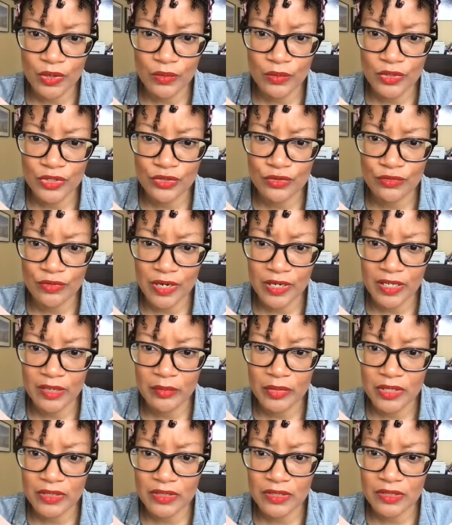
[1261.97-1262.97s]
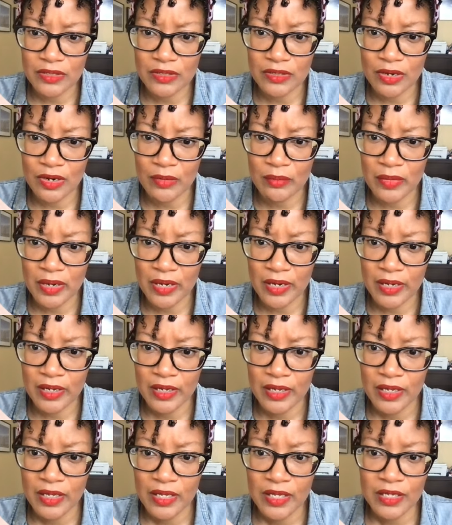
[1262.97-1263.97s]
What would you recommend to start my
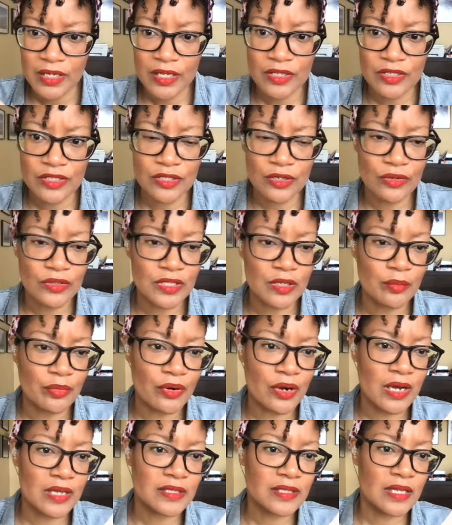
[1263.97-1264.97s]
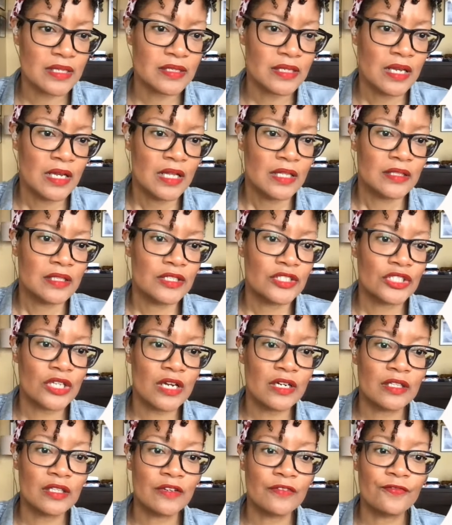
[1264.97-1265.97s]
consulting process?
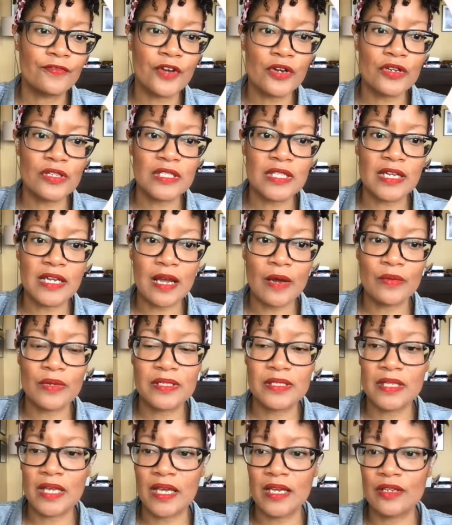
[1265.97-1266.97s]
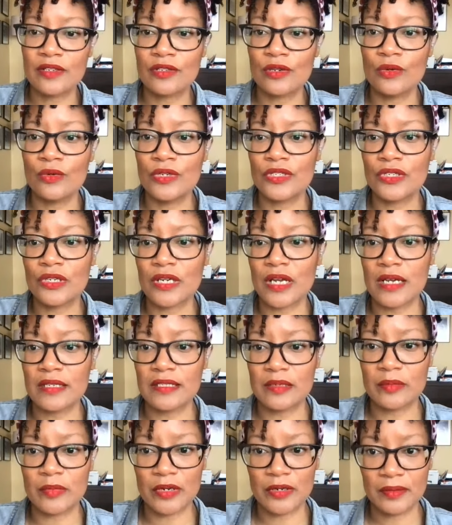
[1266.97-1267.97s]
LaShonda, the first thing I would say is, who is your
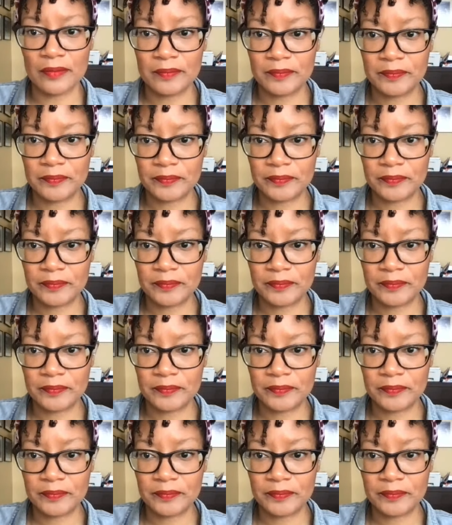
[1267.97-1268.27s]
customer?